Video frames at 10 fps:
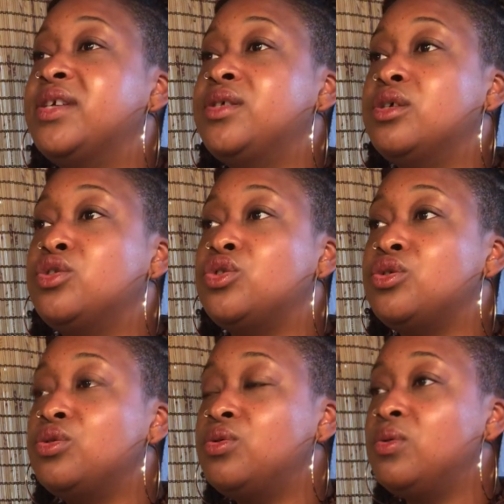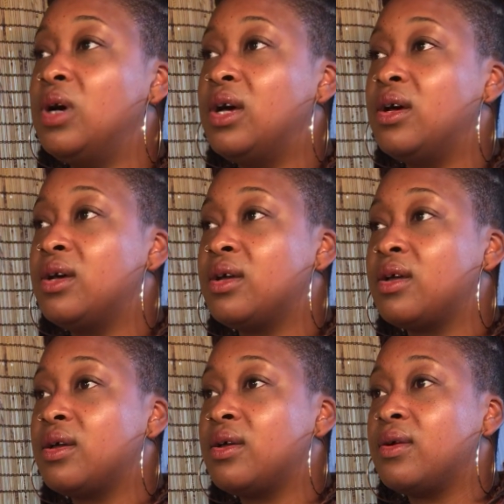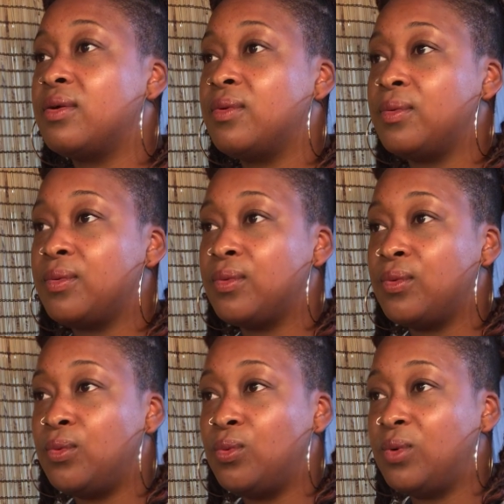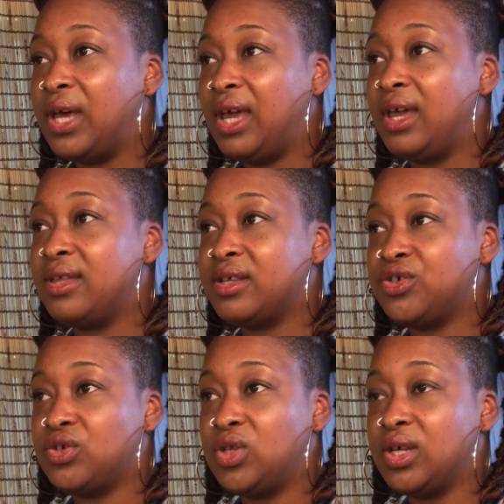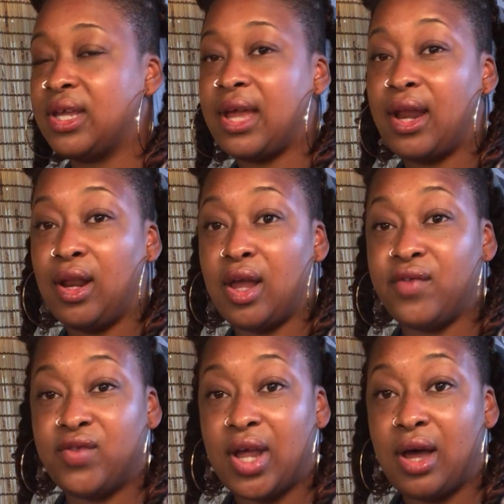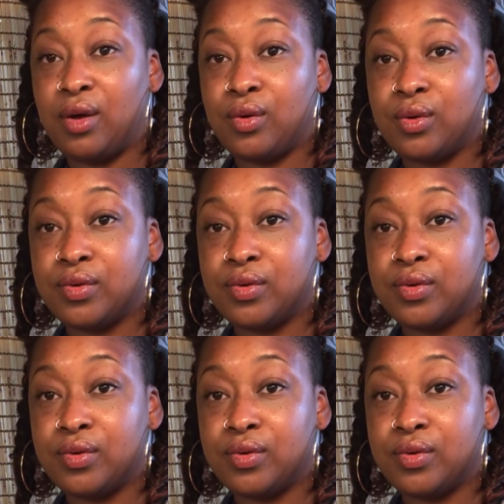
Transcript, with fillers: there's a new way that you're looking at love now.